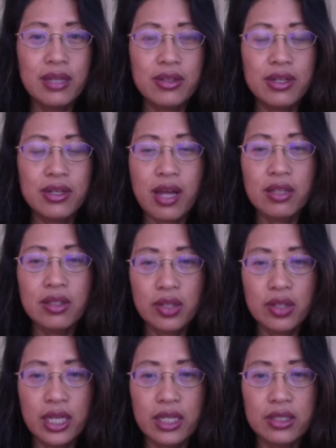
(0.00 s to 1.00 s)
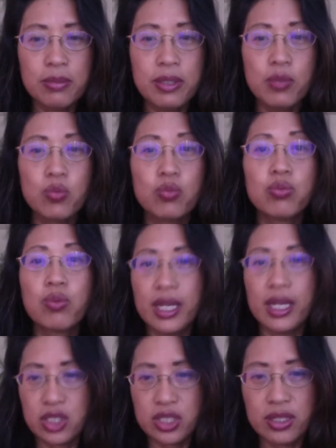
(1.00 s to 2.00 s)
they're not looking to be
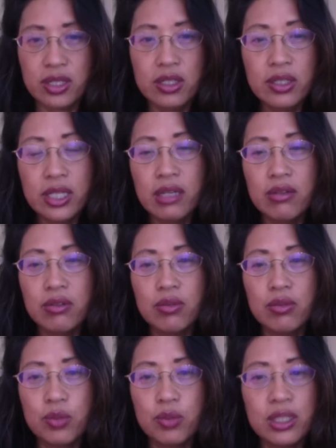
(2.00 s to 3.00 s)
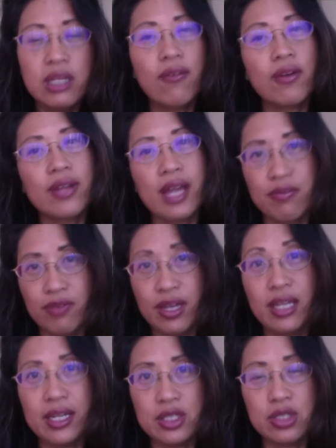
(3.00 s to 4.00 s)
rich. They're looking really for that
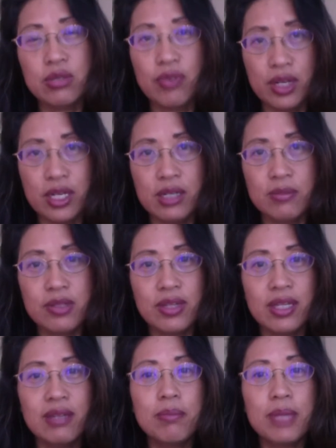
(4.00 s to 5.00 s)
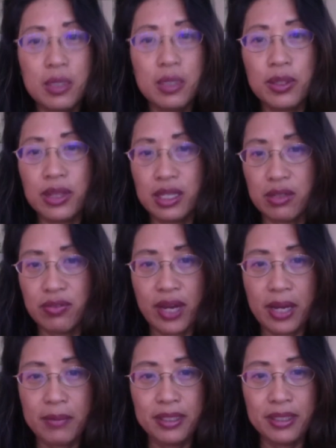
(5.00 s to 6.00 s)
financial freedom so they can be with their
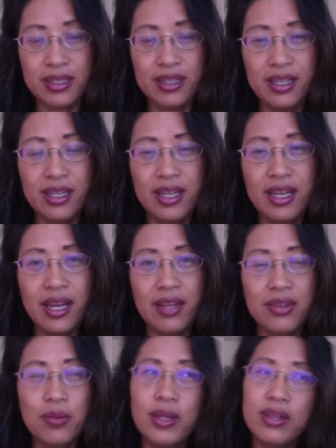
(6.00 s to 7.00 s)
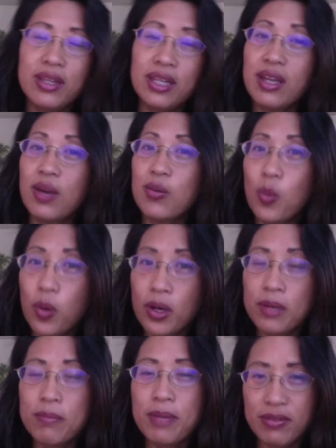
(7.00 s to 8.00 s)
family. And the one thing that
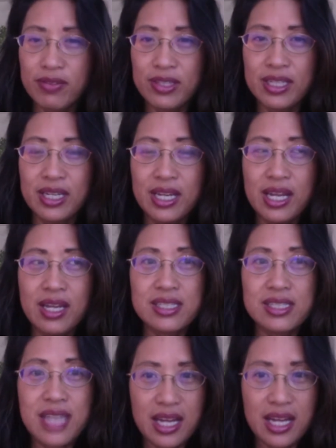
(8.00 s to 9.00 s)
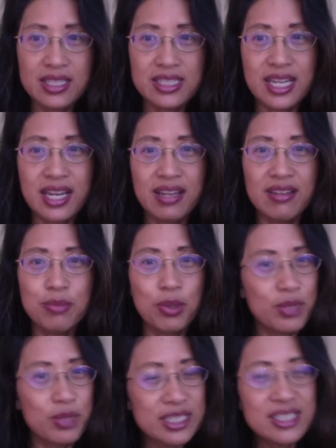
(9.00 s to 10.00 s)
Warren Buffett says, and
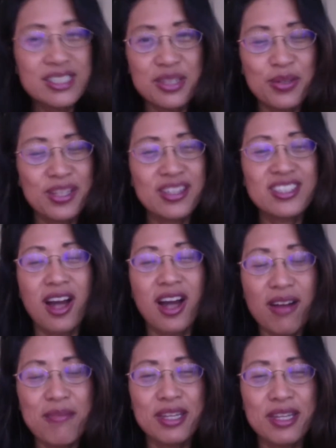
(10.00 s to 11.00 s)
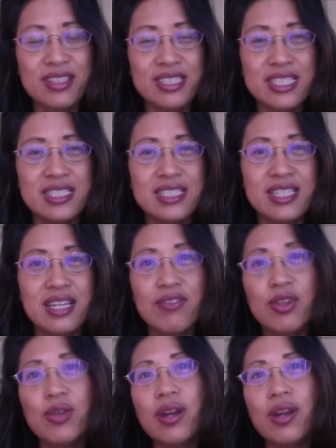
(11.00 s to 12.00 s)
Maurice is the one that taught me this, is if
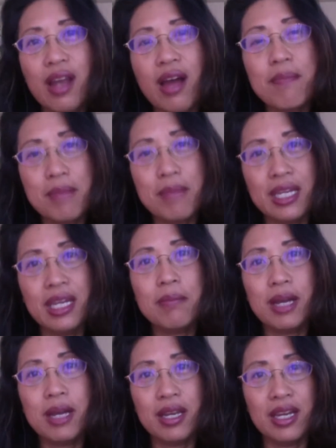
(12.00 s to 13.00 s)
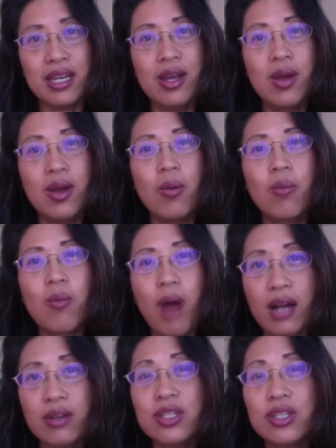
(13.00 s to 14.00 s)
you are not making money
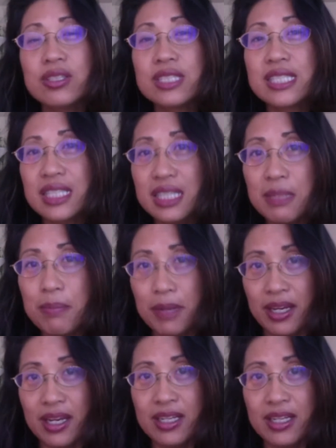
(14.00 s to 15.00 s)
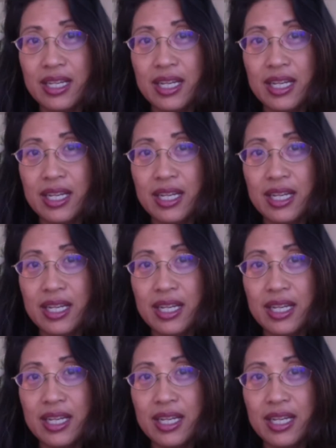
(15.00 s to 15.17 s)
while you're sleeping,